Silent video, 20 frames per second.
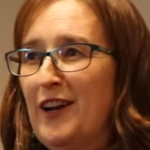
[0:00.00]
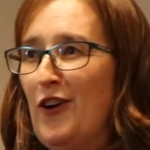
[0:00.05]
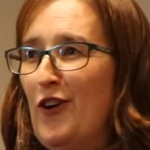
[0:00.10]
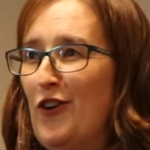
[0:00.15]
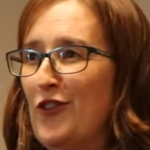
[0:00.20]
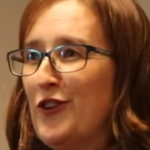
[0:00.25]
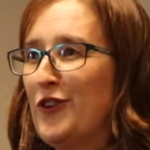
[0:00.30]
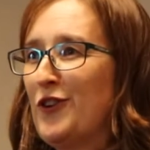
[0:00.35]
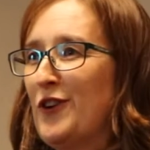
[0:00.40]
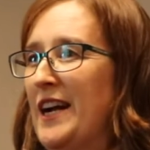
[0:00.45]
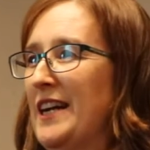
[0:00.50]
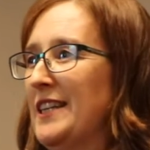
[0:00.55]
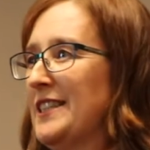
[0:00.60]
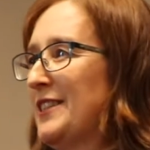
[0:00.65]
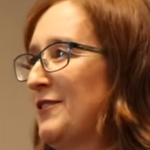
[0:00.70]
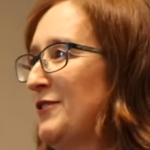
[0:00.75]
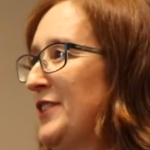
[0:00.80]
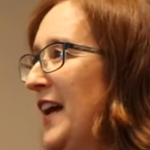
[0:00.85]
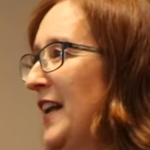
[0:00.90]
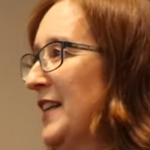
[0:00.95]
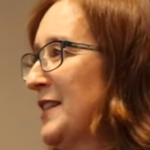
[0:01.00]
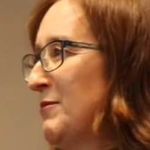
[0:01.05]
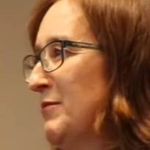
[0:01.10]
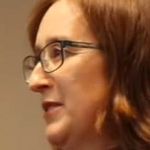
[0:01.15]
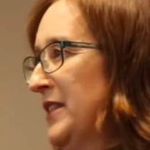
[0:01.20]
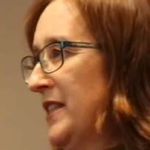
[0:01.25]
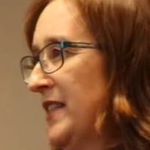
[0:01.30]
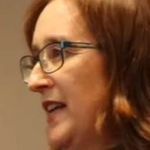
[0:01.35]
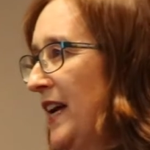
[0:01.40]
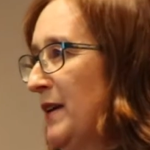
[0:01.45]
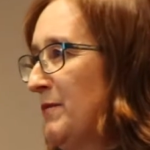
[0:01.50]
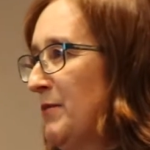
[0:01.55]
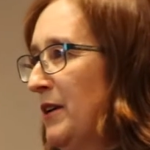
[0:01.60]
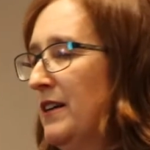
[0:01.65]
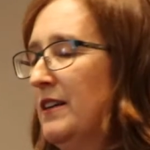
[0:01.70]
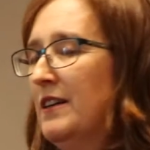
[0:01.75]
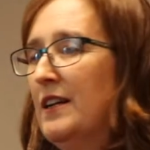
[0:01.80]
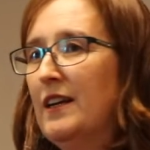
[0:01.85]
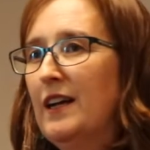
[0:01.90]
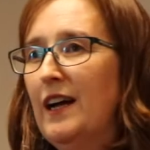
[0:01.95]
on the grounds of Talisman
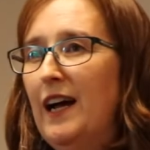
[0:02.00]
Sabre,